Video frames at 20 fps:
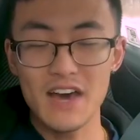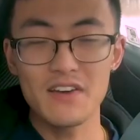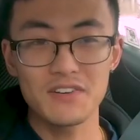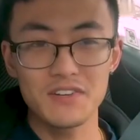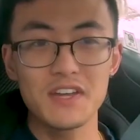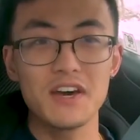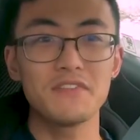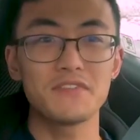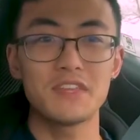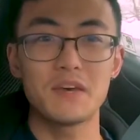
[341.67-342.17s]
loud
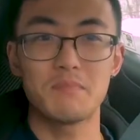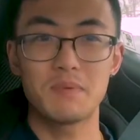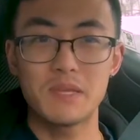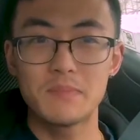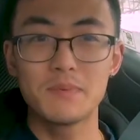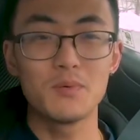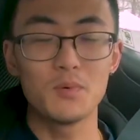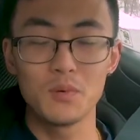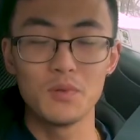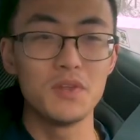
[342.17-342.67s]
enough that
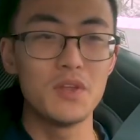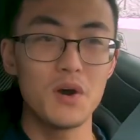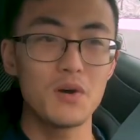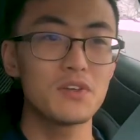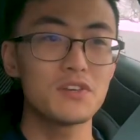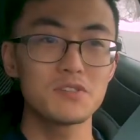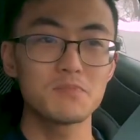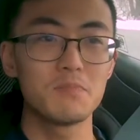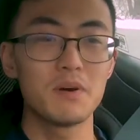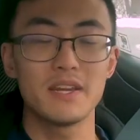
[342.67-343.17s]
people will
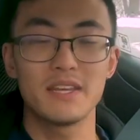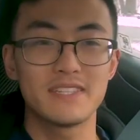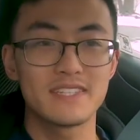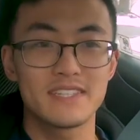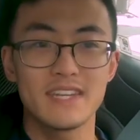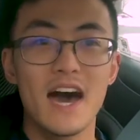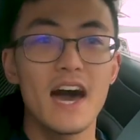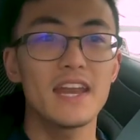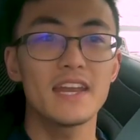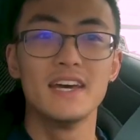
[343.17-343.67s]
notice, but
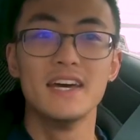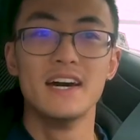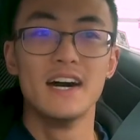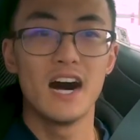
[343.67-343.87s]
it's not